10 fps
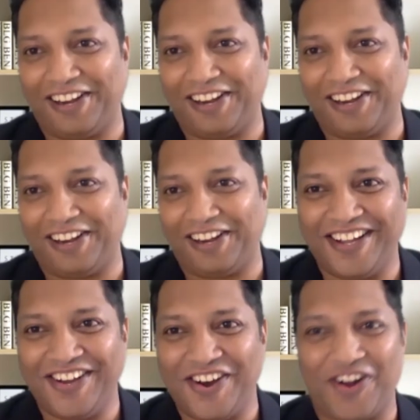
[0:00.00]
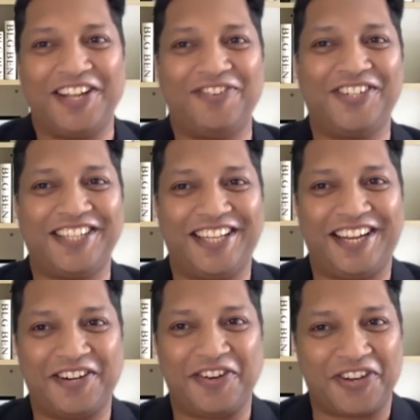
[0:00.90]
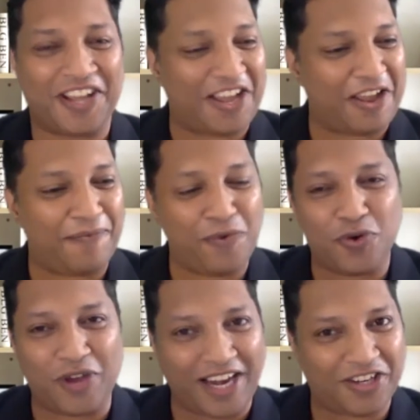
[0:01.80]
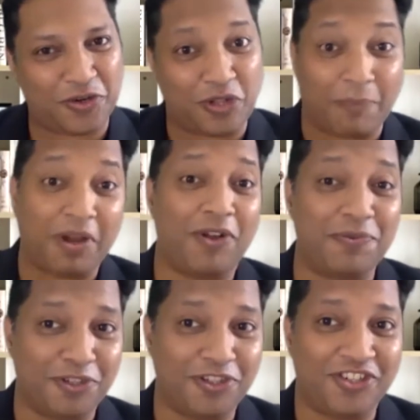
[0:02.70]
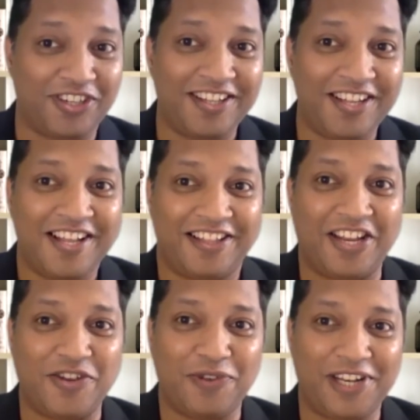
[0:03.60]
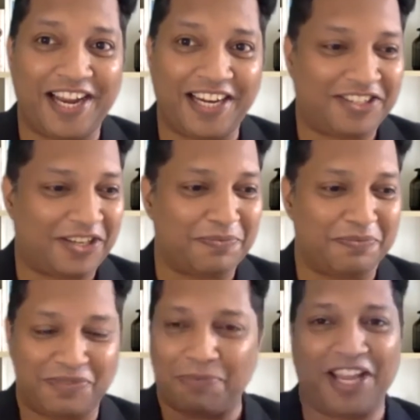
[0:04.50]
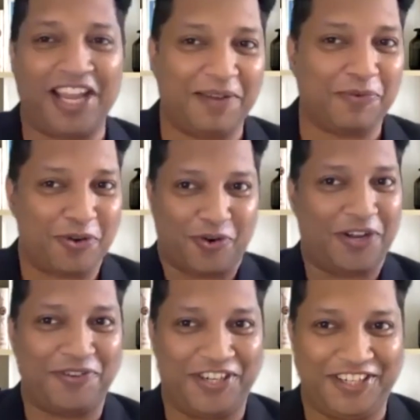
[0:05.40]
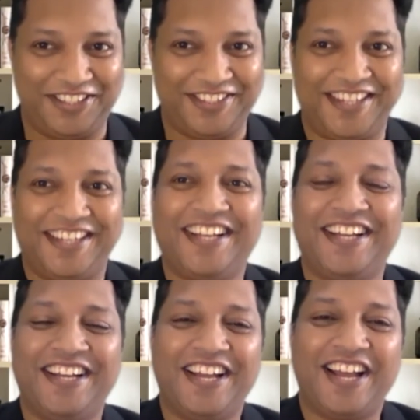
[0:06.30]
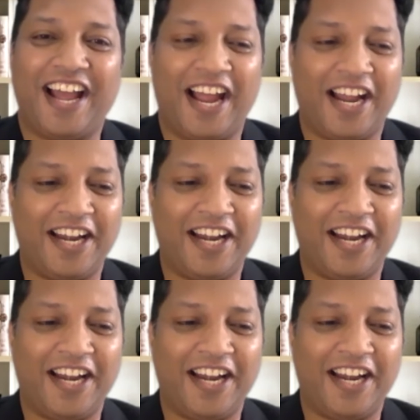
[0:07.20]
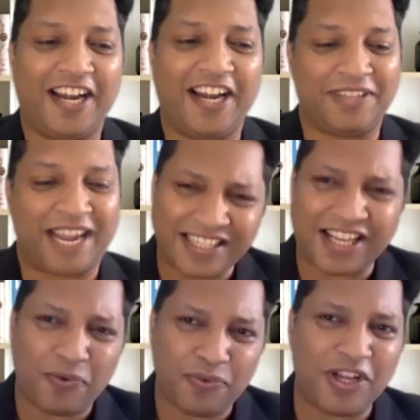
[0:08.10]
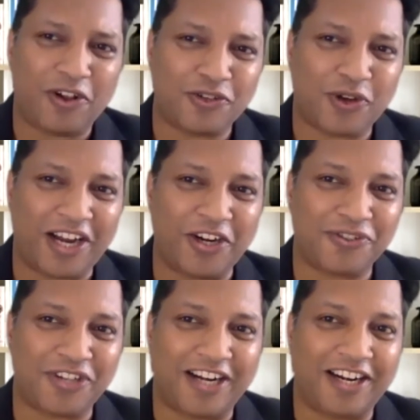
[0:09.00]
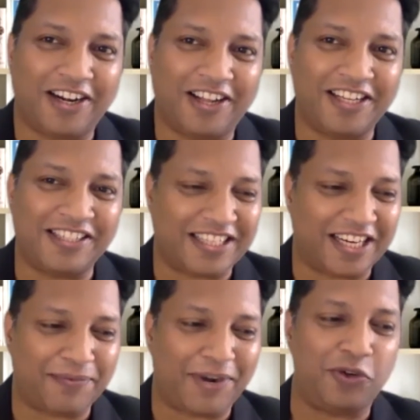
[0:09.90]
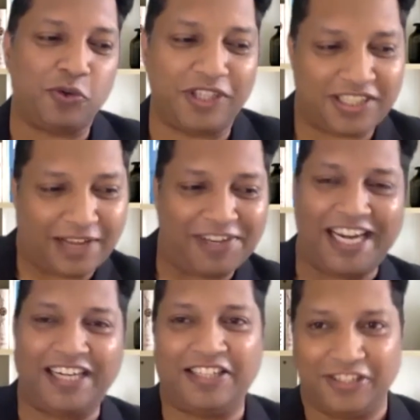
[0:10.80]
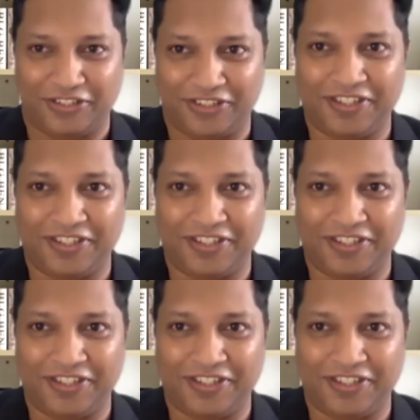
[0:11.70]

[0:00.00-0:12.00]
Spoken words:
Okay? Or they would say that, okay, if you get to number 1 position, then you will get some game or whatever it is. And that's how we also kind of started learning, saying that if I do this, I will get this.